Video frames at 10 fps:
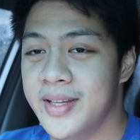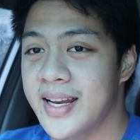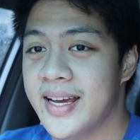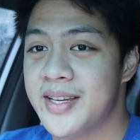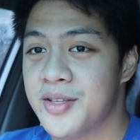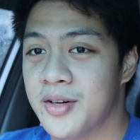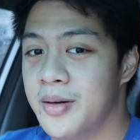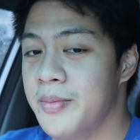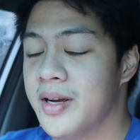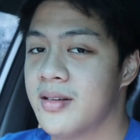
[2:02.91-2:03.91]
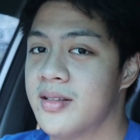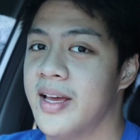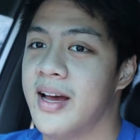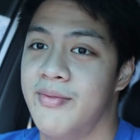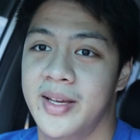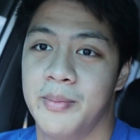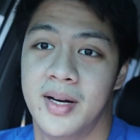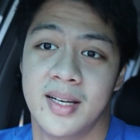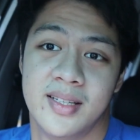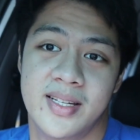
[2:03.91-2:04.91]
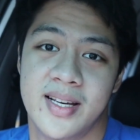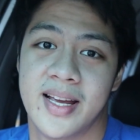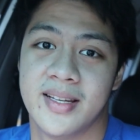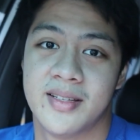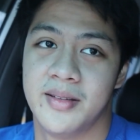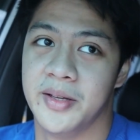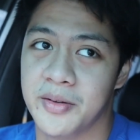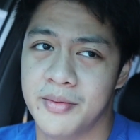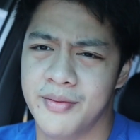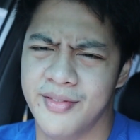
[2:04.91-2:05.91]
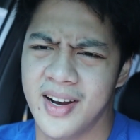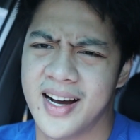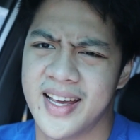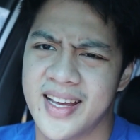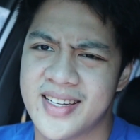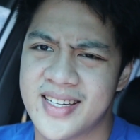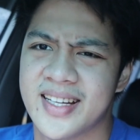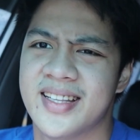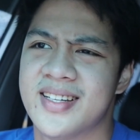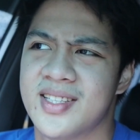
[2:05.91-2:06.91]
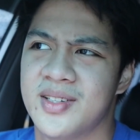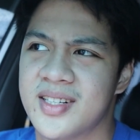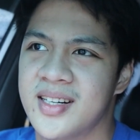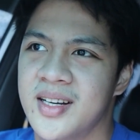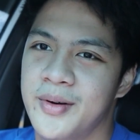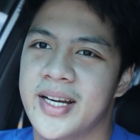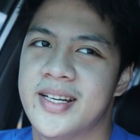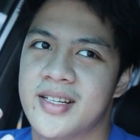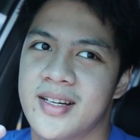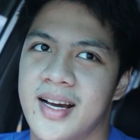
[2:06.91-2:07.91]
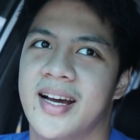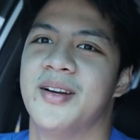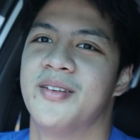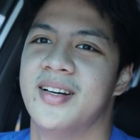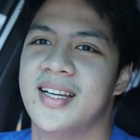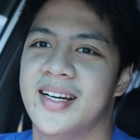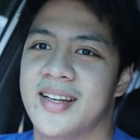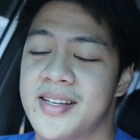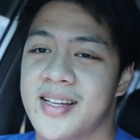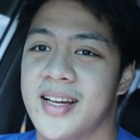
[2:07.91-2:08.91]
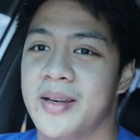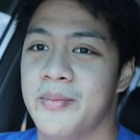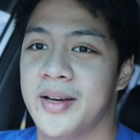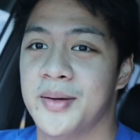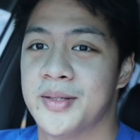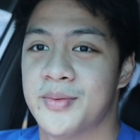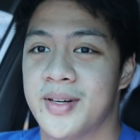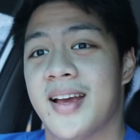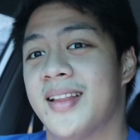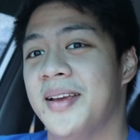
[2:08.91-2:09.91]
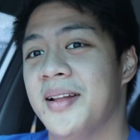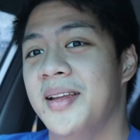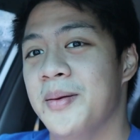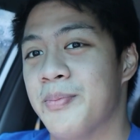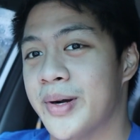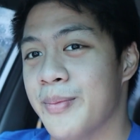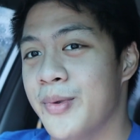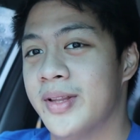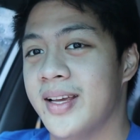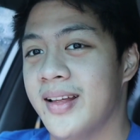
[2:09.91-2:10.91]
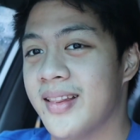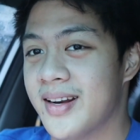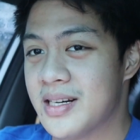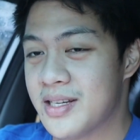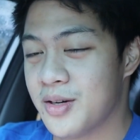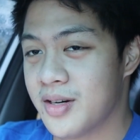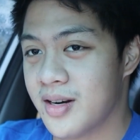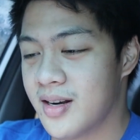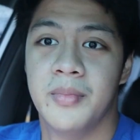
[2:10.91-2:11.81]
the Nike store because they have a policy against, you know, vlogging inside the store, which I don't really understand because we're technically promoting their store.